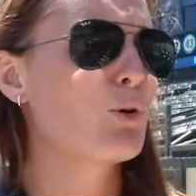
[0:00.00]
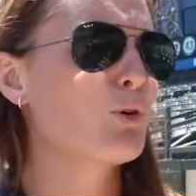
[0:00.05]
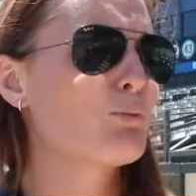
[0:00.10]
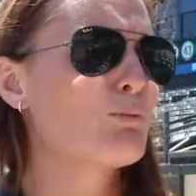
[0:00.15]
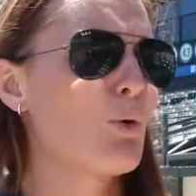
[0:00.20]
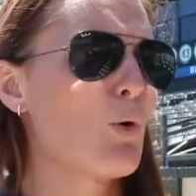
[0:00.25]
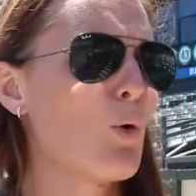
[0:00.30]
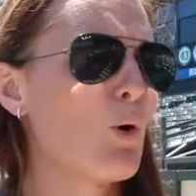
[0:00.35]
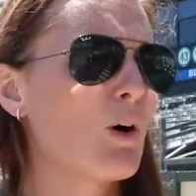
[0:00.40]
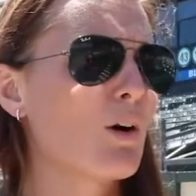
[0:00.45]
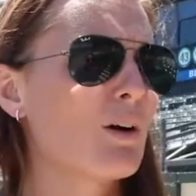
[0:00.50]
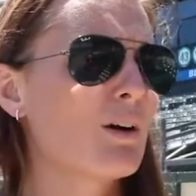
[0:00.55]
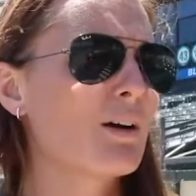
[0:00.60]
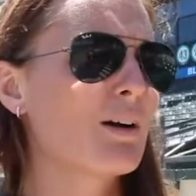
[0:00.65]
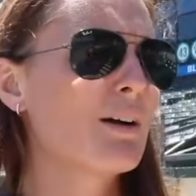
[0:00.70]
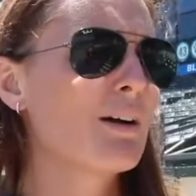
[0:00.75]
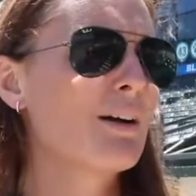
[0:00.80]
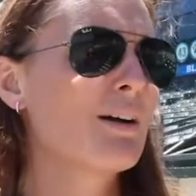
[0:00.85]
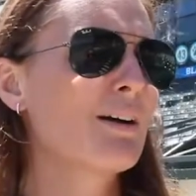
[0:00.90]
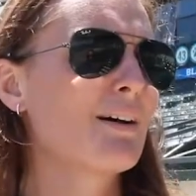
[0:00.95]
pulled pork.
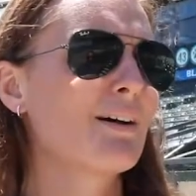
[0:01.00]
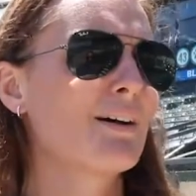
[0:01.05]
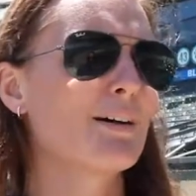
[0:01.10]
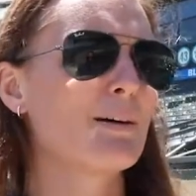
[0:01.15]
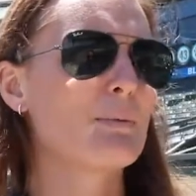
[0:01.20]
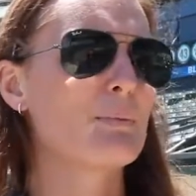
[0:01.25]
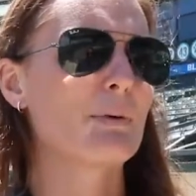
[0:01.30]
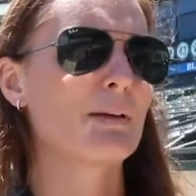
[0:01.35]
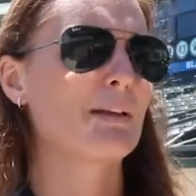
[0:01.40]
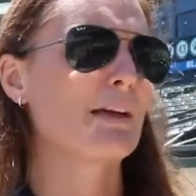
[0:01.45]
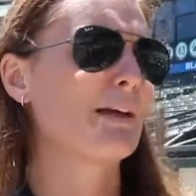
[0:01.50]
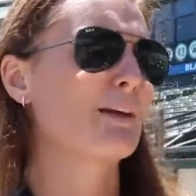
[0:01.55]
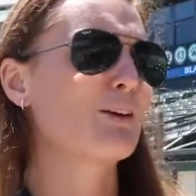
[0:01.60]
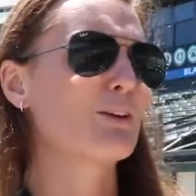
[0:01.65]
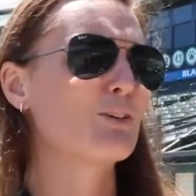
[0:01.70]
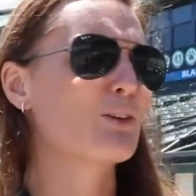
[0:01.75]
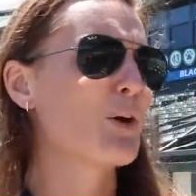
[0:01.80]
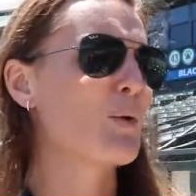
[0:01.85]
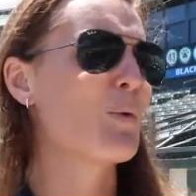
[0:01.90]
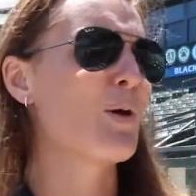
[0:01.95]
I
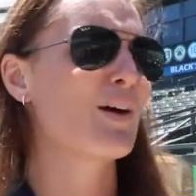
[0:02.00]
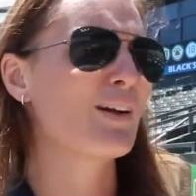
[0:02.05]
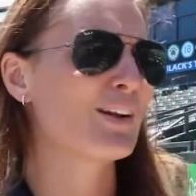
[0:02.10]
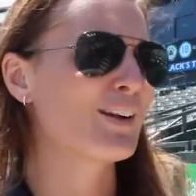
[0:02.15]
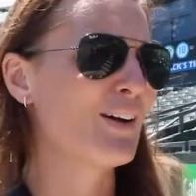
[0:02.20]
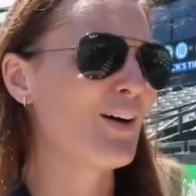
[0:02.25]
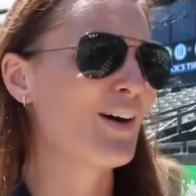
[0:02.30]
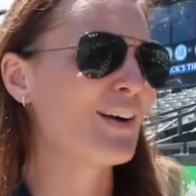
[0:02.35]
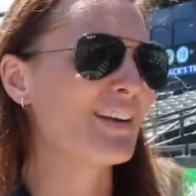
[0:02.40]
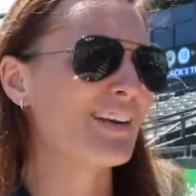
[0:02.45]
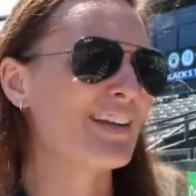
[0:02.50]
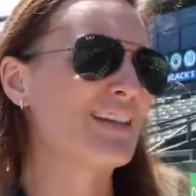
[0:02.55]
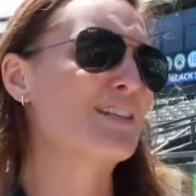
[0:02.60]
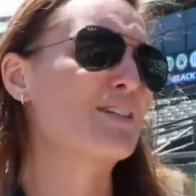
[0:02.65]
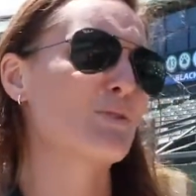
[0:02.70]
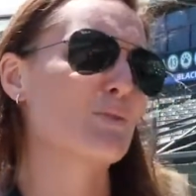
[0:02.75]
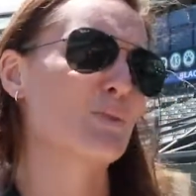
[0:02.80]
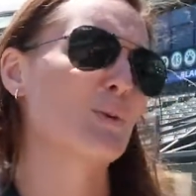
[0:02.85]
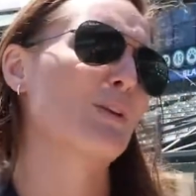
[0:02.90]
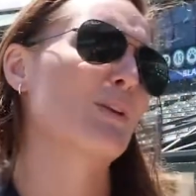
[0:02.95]
could go on and on. It is
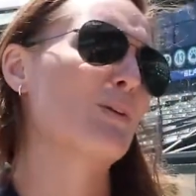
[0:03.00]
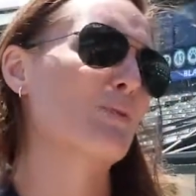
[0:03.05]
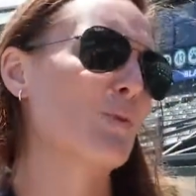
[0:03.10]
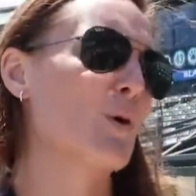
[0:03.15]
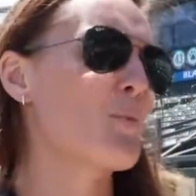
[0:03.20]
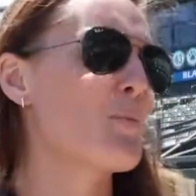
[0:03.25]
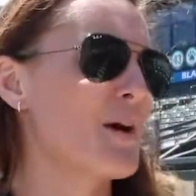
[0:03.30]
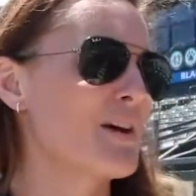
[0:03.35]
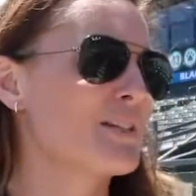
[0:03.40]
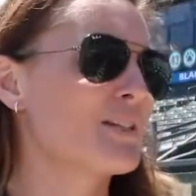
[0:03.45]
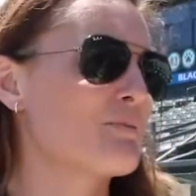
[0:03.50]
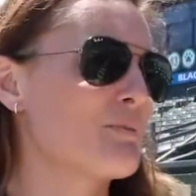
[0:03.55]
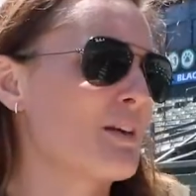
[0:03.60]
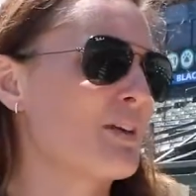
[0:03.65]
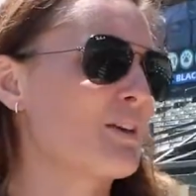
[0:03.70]
a really robust